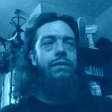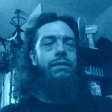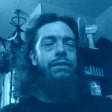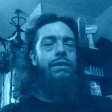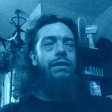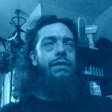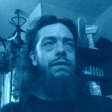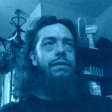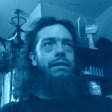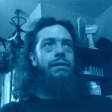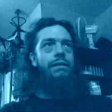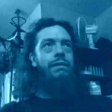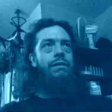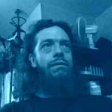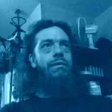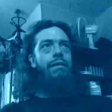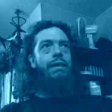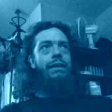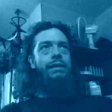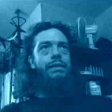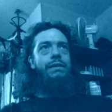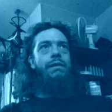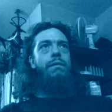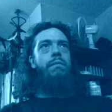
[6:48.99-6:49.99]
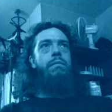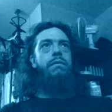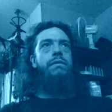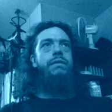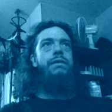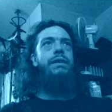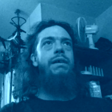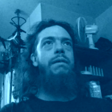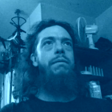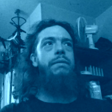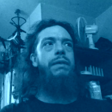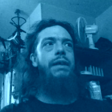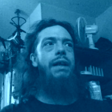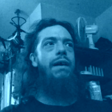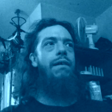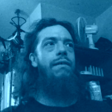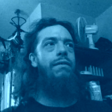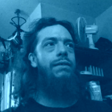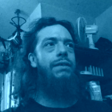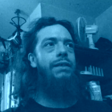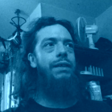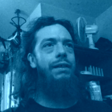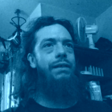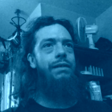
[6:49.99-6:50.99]
Jesus Christ, almost seven
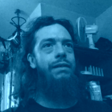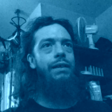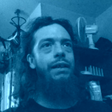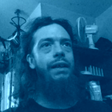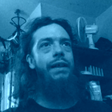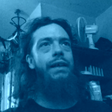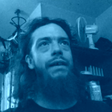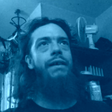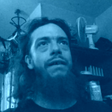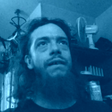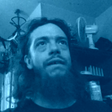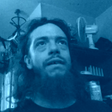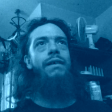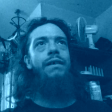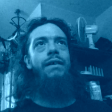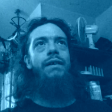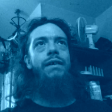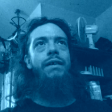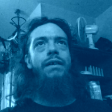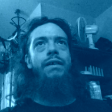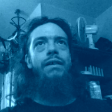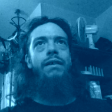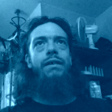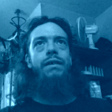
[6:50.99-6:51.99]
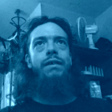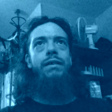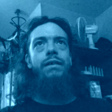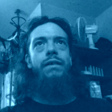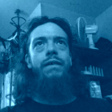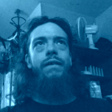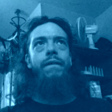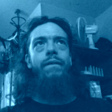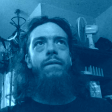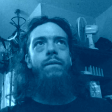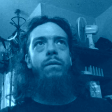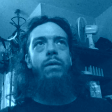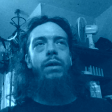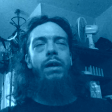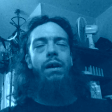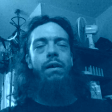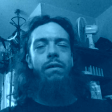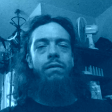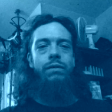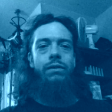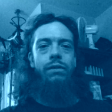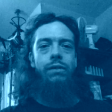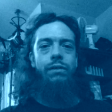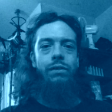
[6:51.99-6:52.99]
hours, I say. We
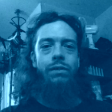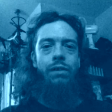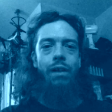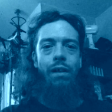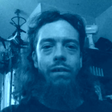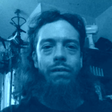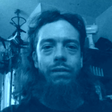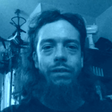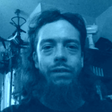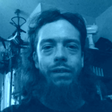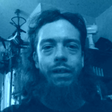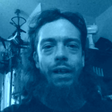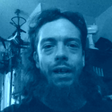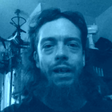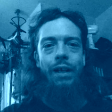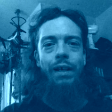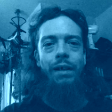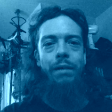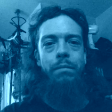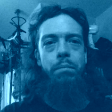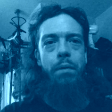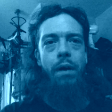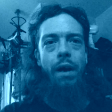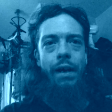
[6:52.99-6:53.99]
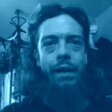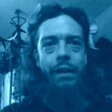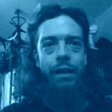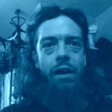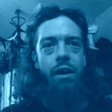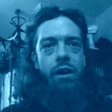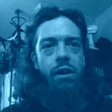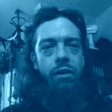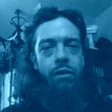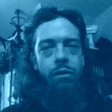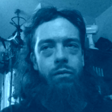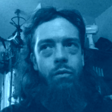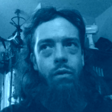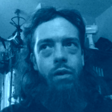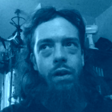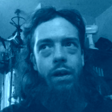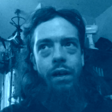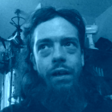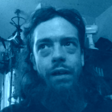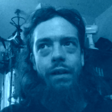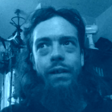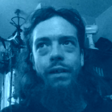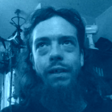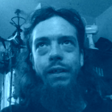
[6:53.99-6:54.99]
also stopped uh, by
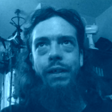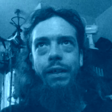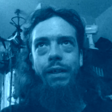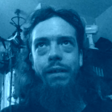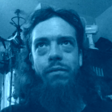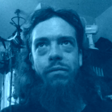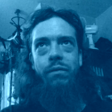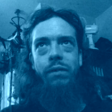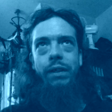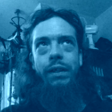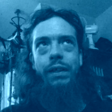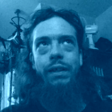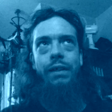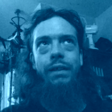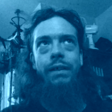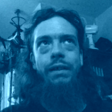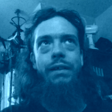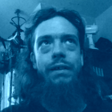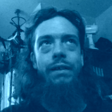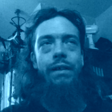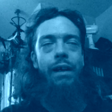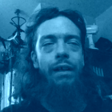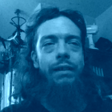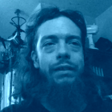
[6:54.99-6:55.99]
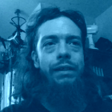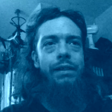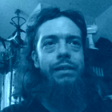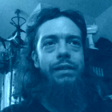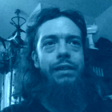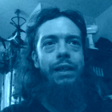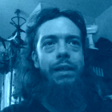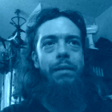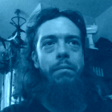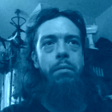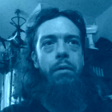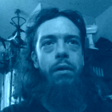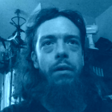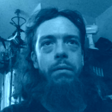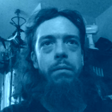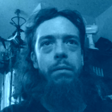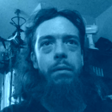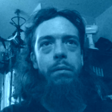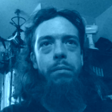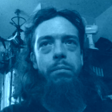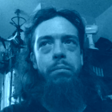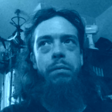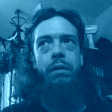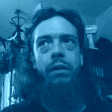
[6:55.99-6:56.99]
Ottawa and we got to see the
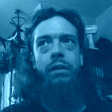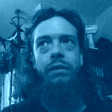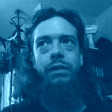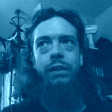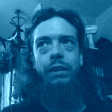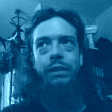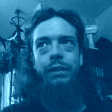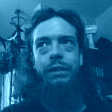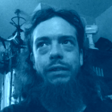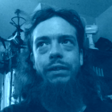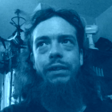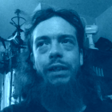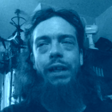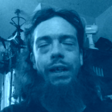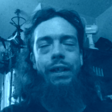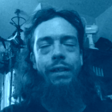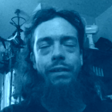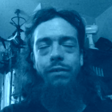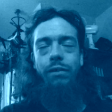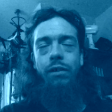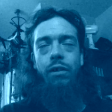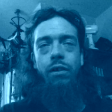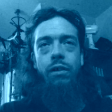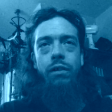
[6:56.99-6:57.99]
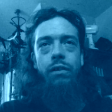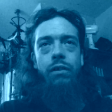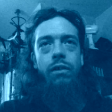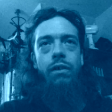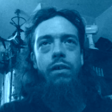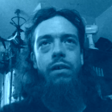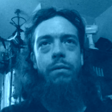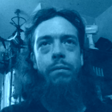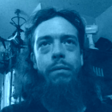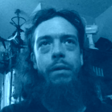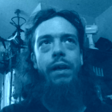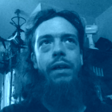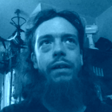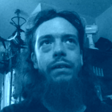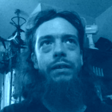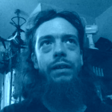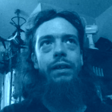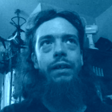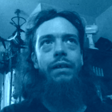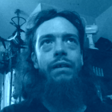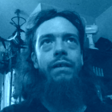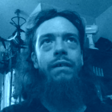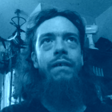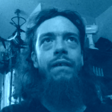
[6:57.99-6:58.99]
apartment buildings. I took a look around
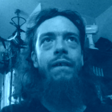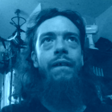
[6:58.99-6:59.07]
there.